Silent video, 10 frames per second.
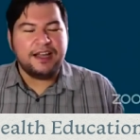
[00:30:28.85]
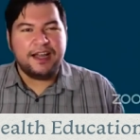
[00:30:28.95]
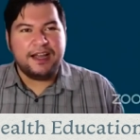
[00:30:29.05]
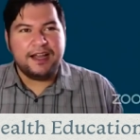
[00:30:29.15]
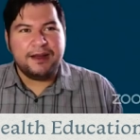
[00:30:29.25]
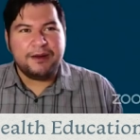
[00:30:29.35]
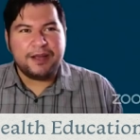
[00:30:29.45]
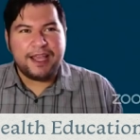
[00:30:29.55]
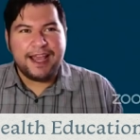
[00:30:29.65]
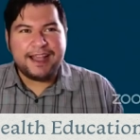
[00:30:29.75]
Uh,
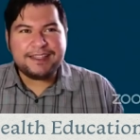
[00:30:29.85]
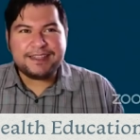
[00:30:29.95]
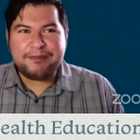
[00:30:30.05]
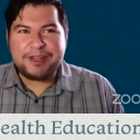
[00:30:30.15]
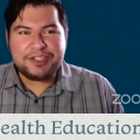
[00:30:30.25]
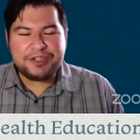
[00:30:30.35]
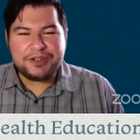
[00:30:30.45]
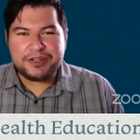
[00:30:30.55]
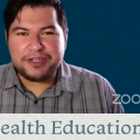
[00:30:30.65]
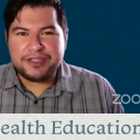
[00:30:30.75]
as I mentioned
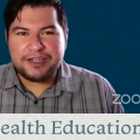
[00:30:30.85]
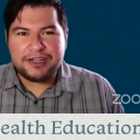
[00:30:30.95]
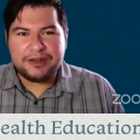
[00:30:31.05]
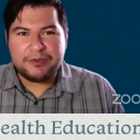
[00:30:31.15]
earlier,